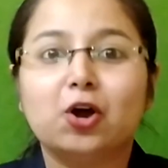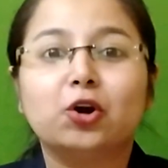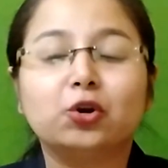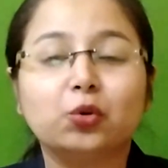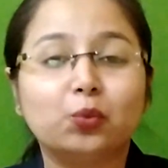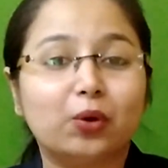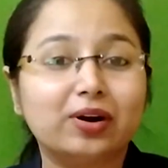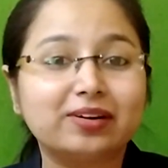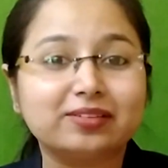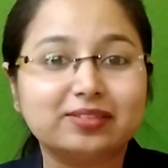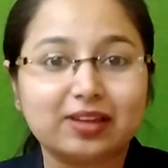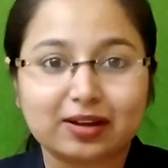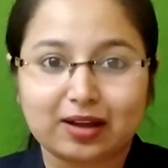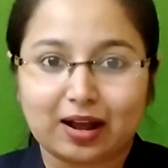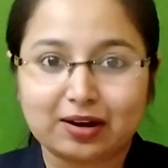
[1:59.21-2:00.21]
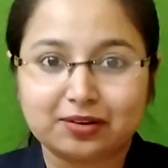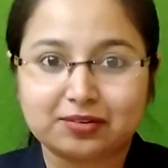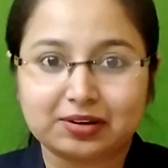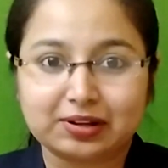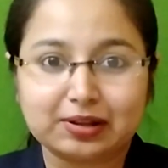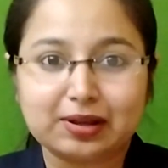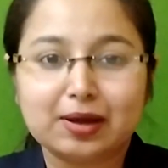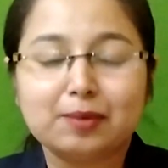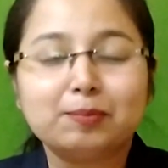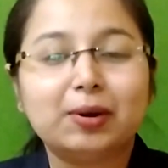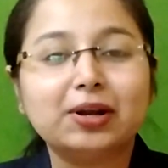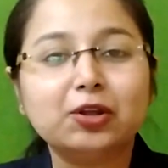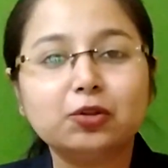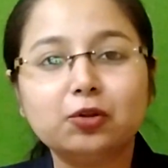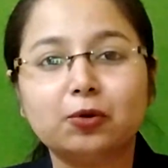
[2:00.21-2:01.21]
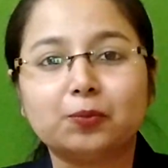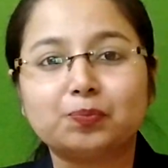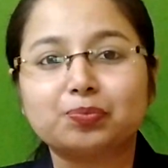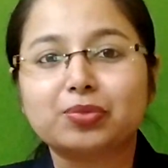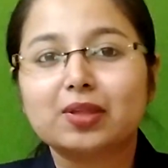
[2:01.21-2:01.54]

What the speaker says: towards the country. But you know,